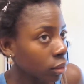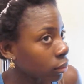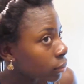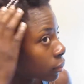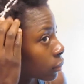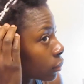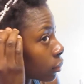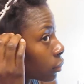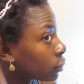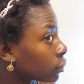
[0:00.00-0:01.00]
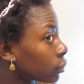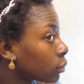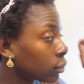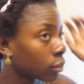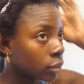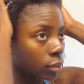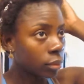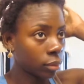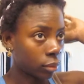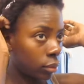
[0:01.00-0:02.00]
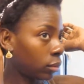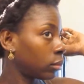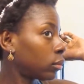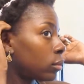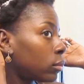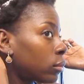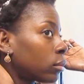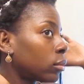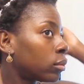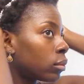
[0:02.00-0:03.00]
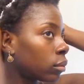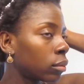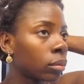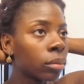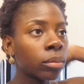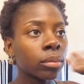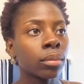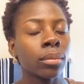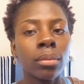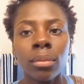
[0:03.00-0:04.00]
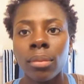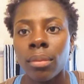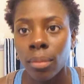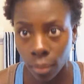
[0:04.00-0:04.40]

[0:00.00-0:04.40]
[no speech]